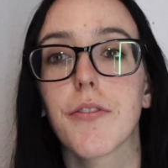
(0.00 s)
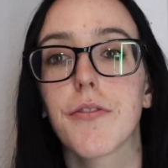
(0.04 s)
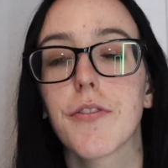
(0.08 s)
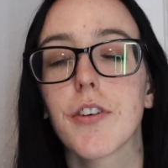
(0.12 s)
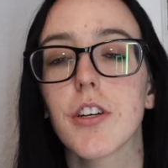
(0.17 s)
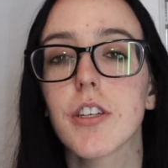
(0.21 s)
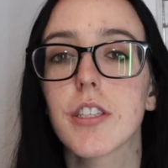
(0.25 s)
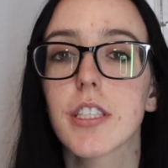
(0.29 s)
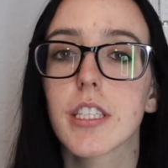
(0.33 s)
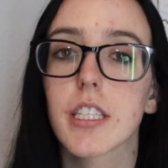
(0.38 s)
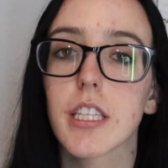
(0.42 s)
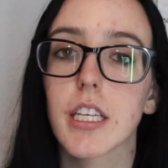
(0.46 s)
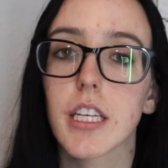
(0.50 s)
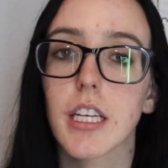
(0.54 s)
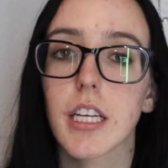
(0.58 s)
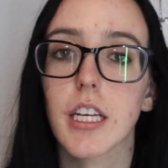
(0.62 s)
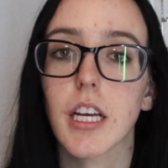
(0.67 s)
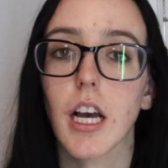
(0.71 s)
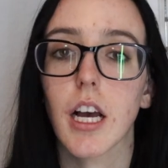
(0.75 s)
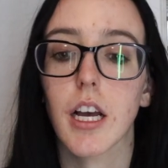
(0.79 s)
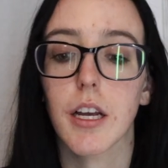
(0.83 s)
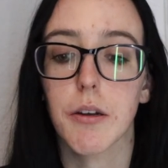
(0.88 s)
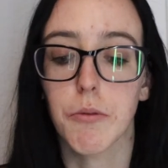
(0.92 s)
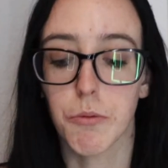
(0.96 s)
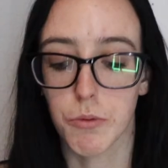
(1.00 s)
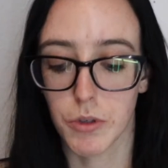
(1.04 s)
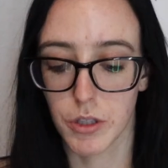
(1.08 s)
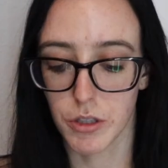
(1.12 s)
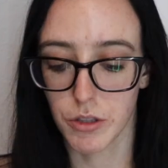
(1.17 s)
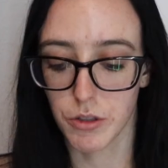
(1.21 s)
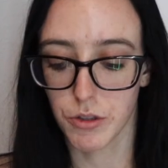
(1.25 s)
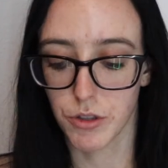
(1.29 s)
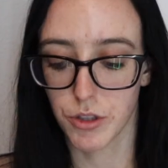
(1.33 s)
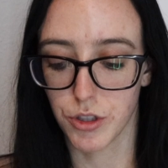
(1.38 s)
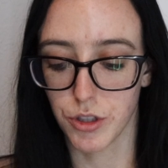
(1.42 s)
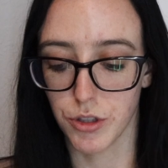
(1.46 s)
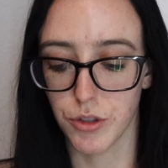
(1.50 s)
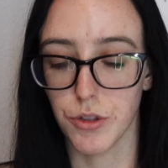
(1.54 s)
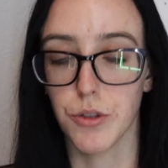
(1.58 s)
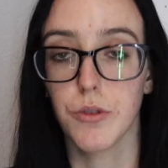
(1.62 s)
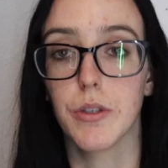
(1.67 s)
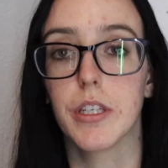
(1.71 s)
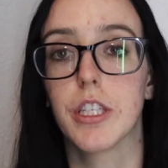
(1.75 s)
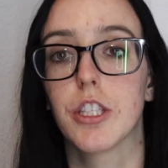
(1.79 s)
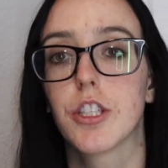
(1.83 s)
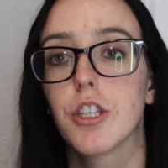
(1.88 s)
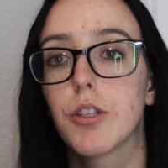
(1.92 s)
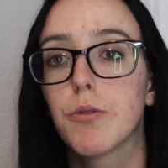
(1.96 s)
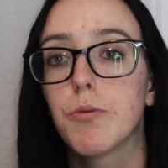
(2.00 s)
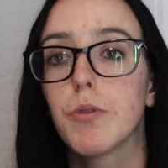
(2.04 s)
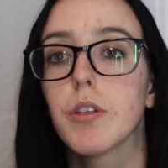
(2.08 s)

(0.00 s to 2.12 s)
the first thing I will do is just